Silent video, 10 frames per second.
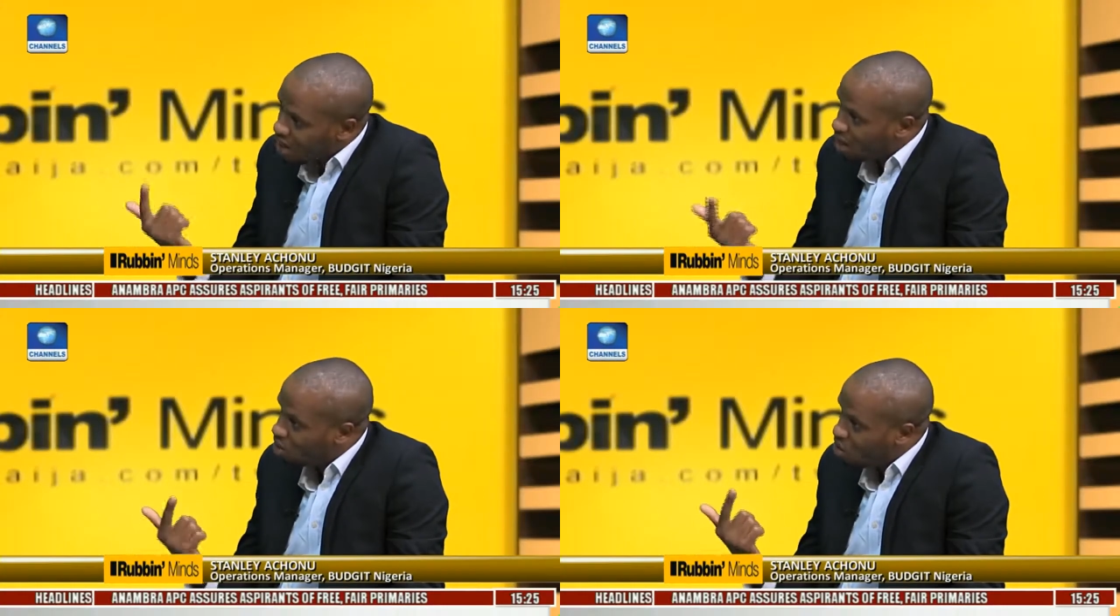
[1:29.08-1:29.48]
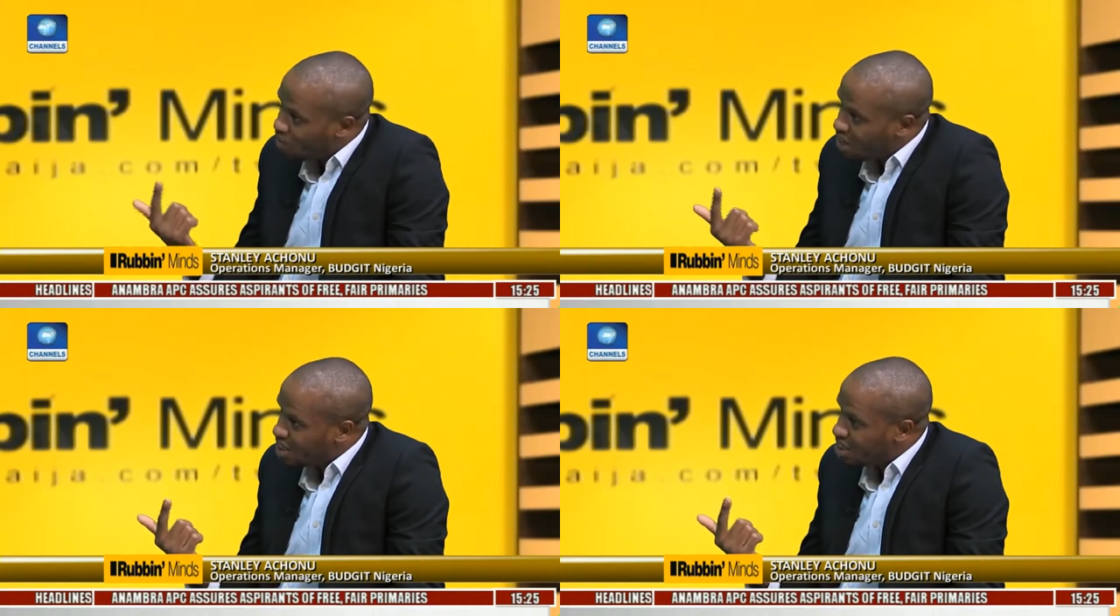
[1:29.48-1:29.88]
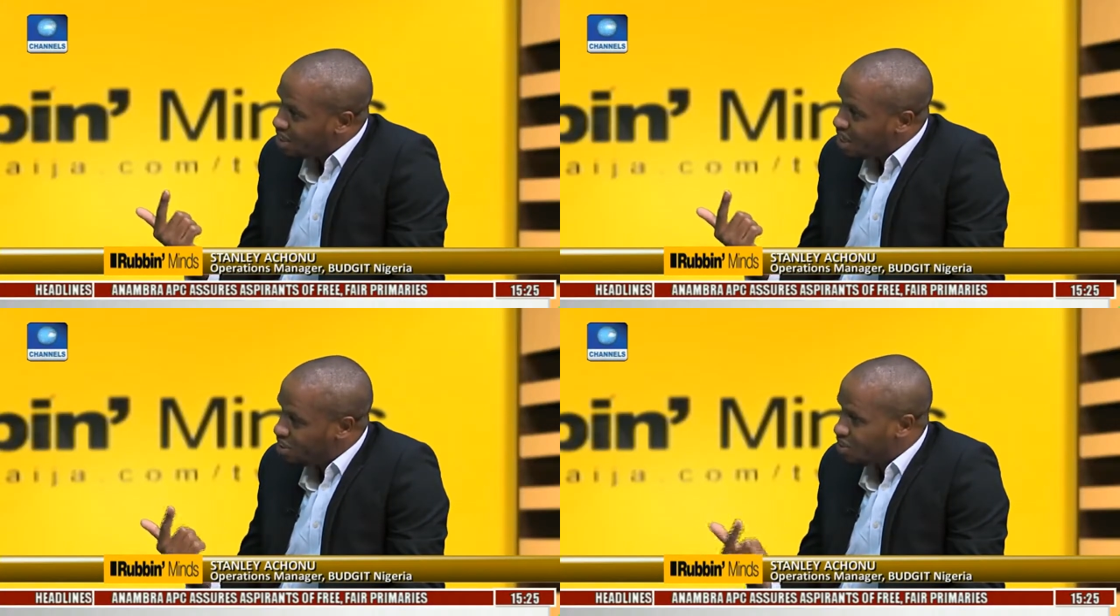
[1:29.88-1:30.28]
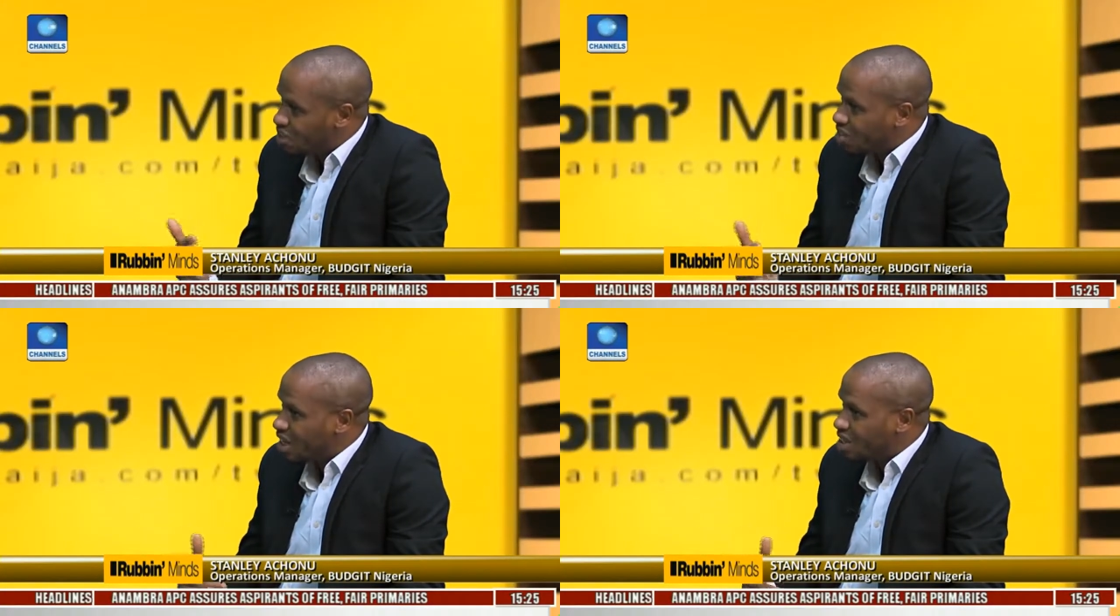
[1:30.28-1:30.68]
governance in Nigeria,
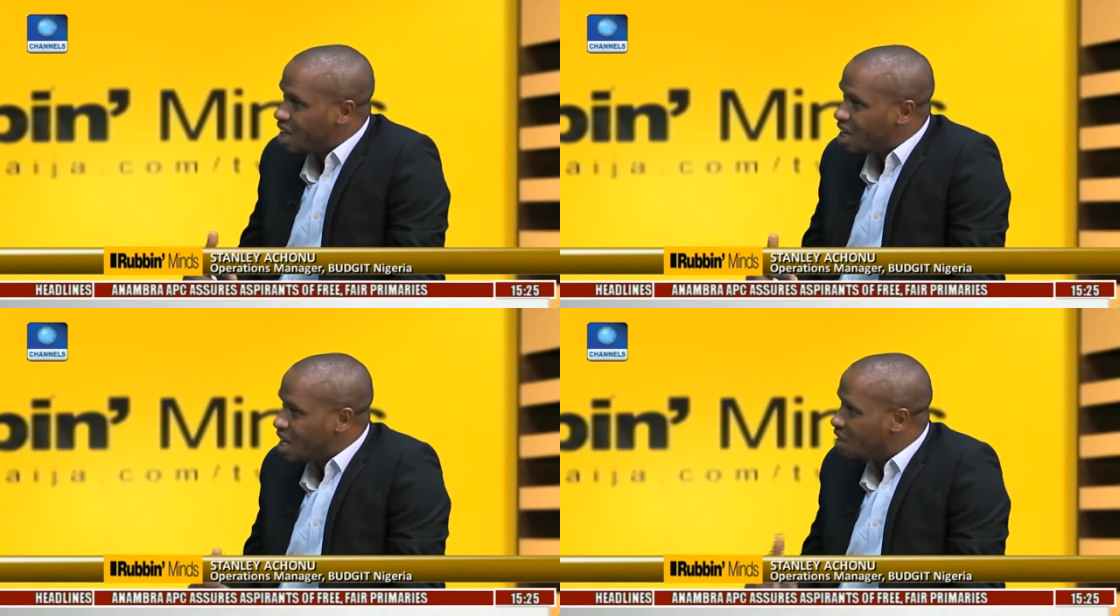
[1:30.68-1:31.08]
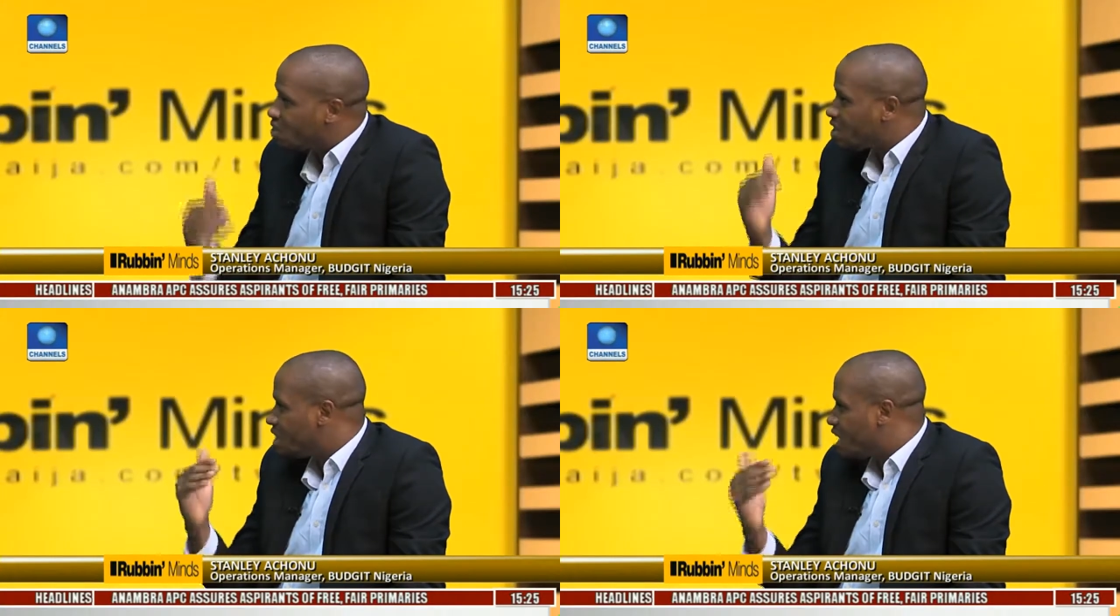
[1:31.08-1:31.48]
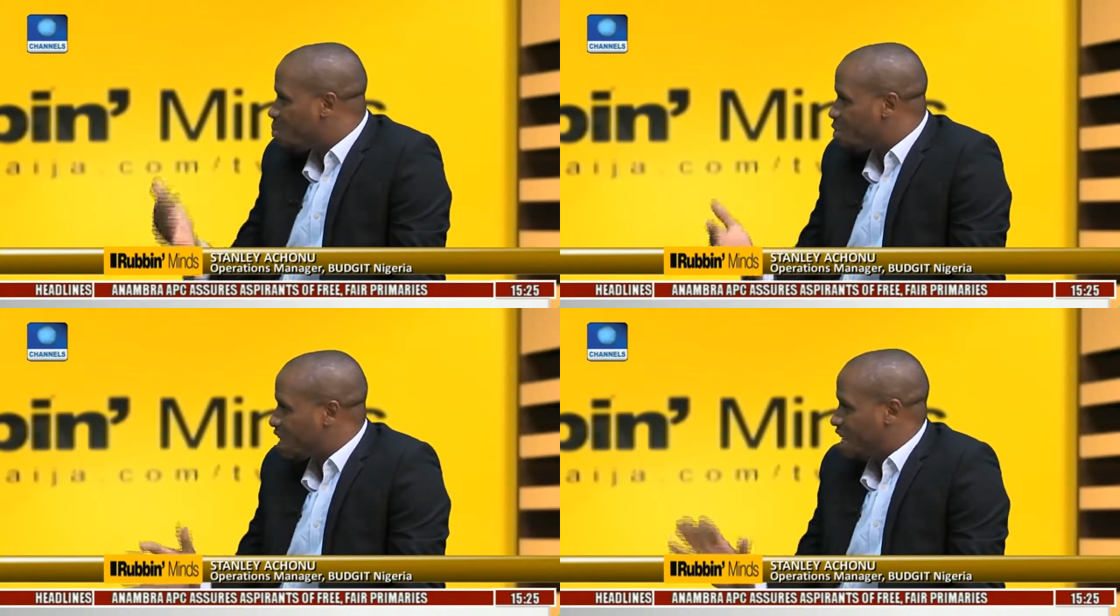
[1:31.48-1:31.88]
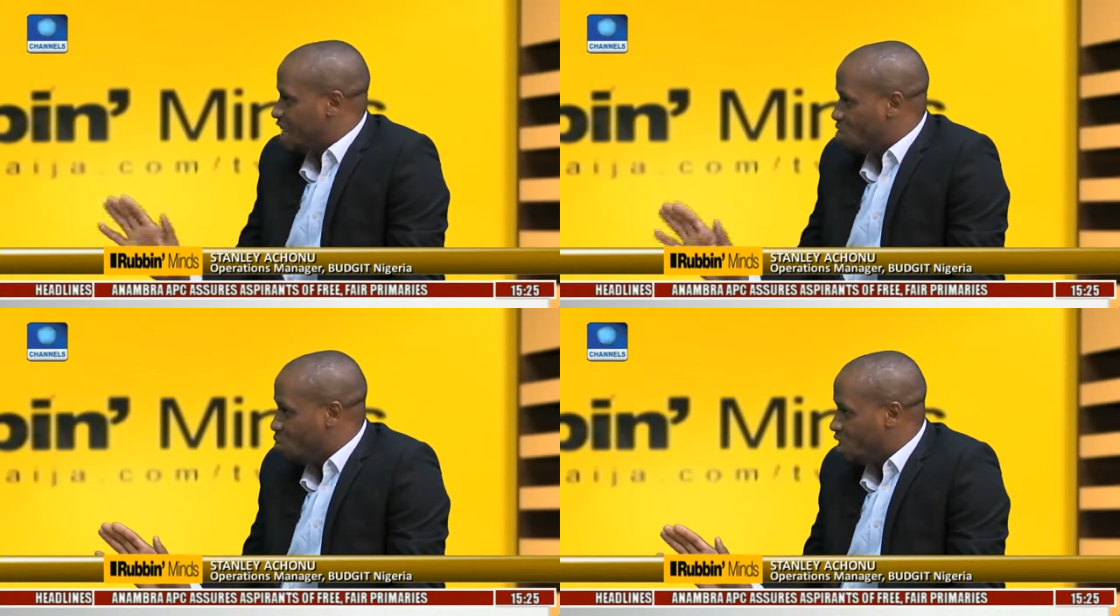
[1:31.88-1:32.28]
so that they're not in Abuja in
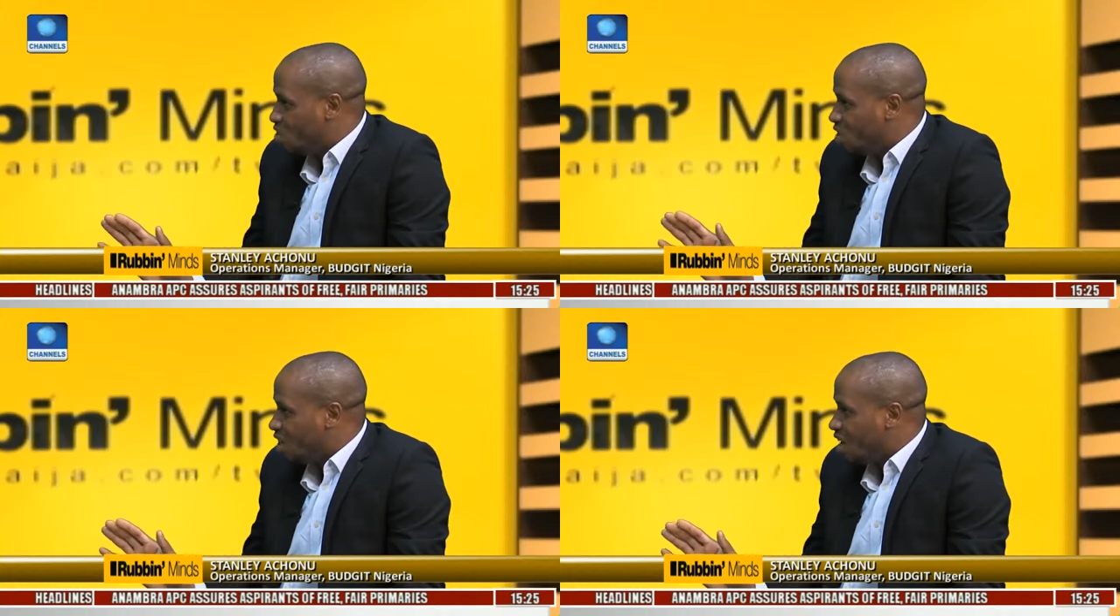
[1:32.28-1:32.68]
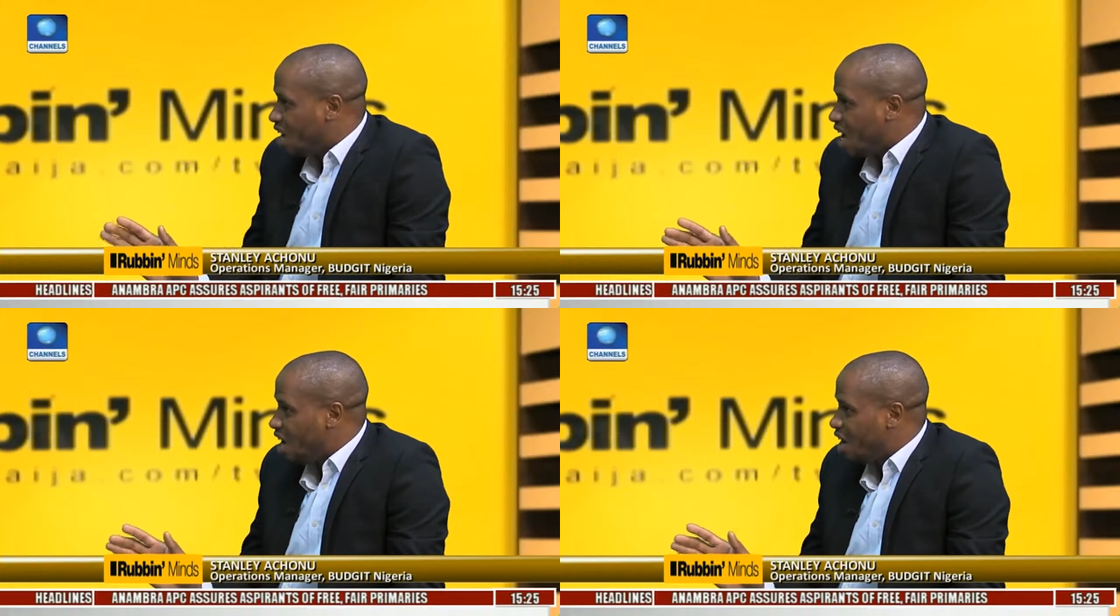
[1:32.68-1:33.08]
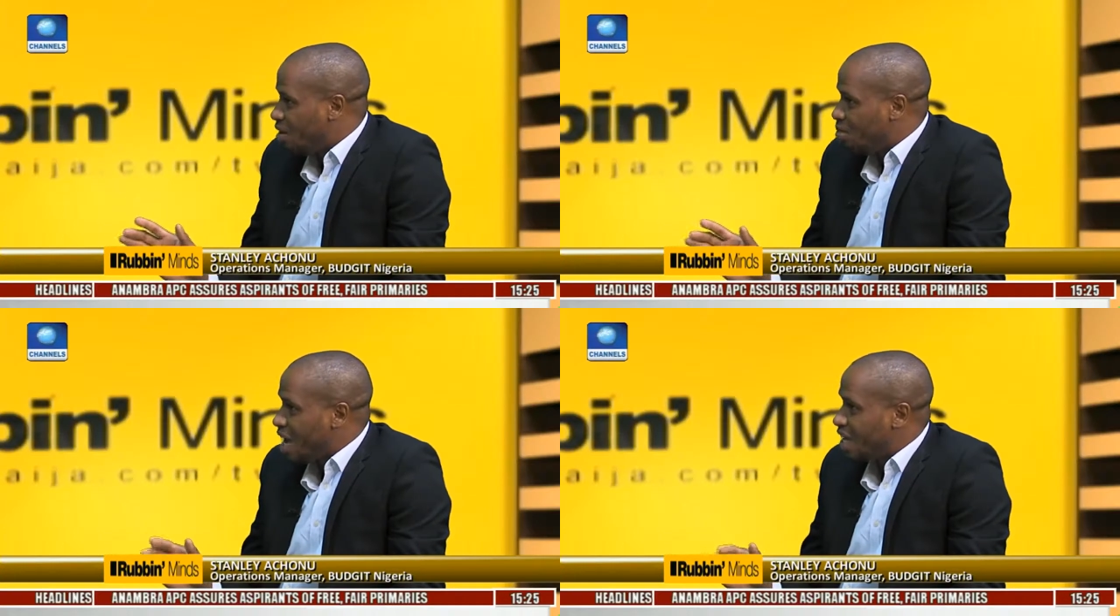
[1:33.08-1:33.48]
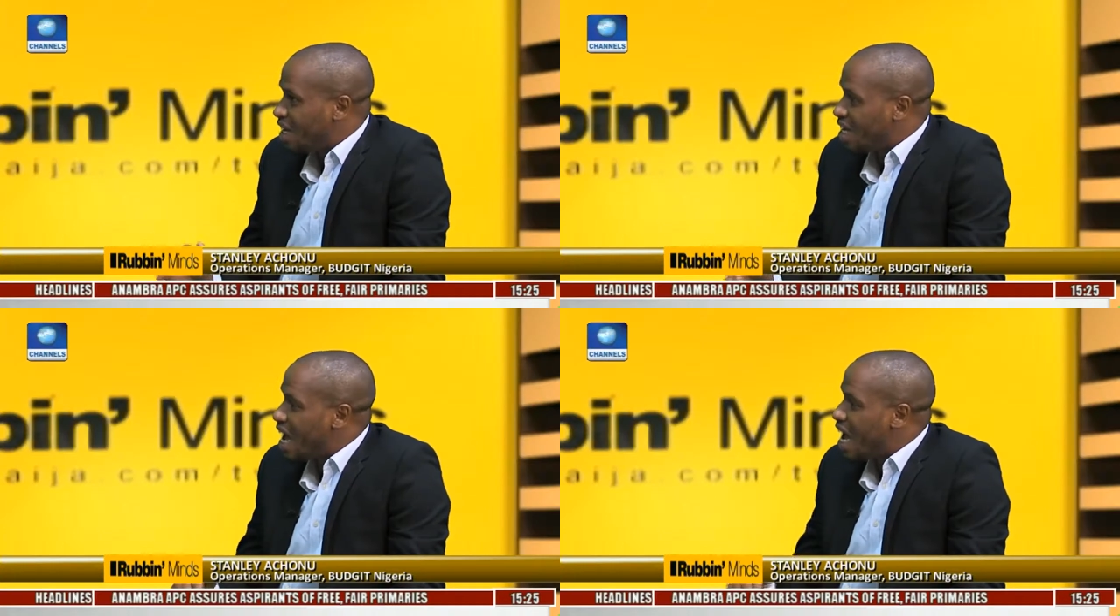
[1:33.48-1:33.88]
isolation, and
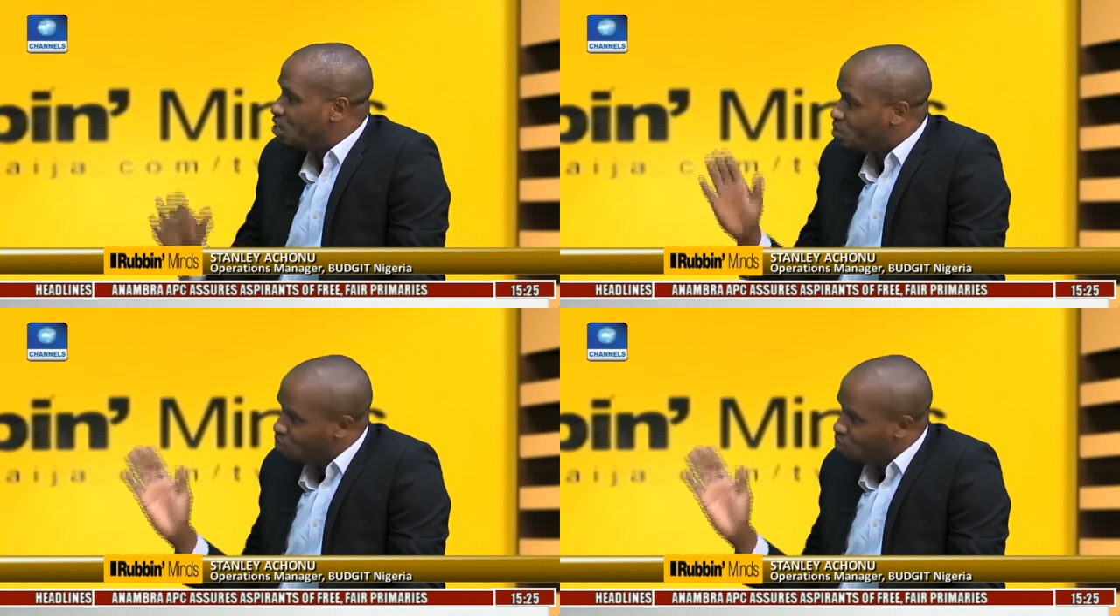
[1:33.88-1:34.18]
then they're out of